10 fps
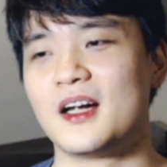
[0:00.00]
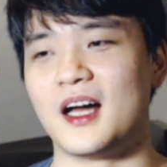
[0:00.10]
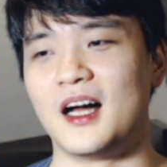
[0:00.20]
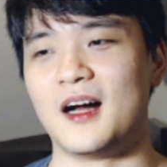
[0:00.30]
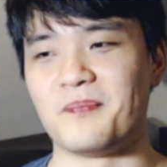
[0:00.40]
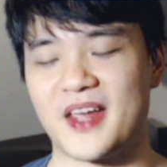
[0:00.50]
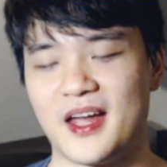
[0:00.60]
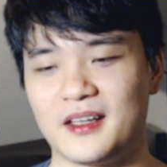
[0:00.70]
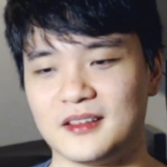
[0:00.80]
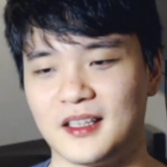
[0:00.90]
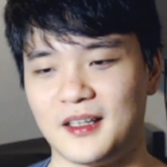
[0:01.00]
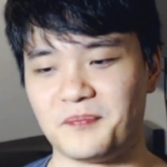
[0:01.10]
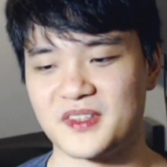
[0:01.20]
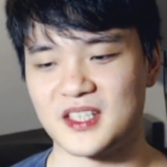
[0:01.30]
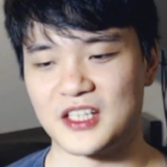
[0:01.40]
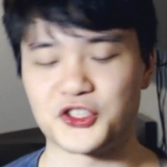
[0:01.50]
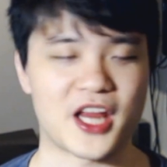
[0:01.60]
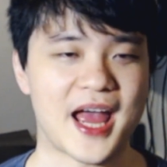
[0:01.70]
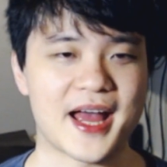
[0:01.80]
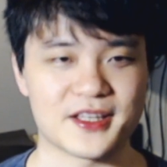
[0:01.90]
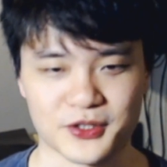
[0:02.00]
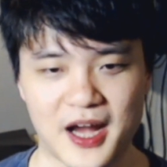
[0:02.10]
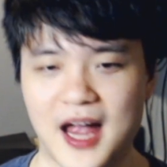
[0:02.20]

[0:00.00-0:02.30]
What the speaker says: Since she has her